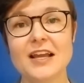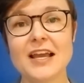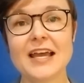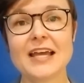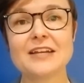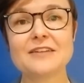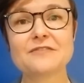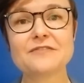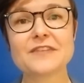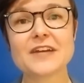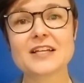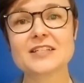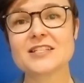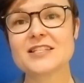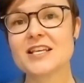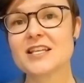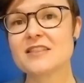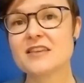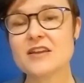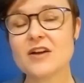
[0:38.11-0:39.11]
And in
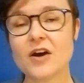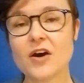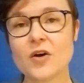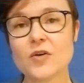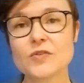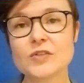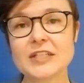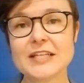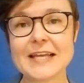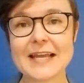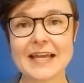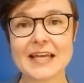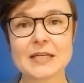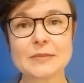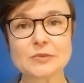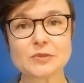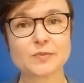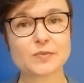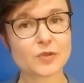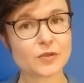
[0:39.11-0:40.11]
fact, they're the only
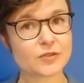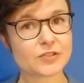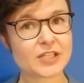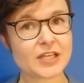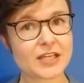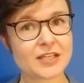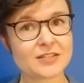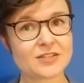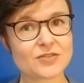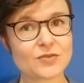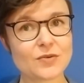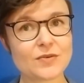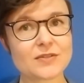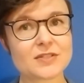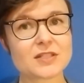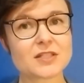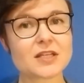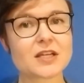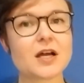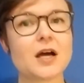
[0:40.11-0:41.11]
animal protein
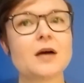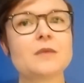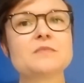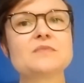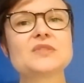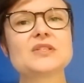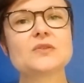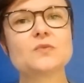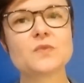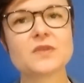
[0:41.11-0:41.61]
source that comes